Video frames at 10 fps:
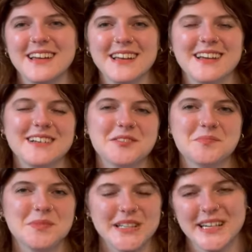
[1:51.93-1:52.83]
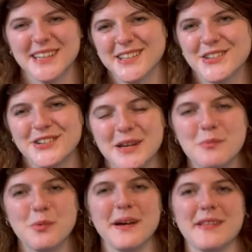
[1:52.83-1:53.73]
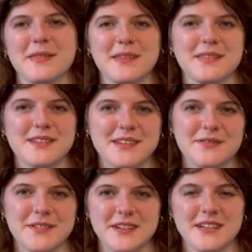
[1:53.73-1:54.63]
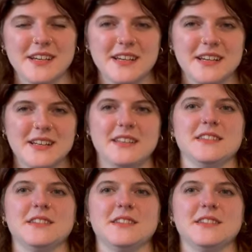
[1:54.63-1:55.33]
But like the stripe width and the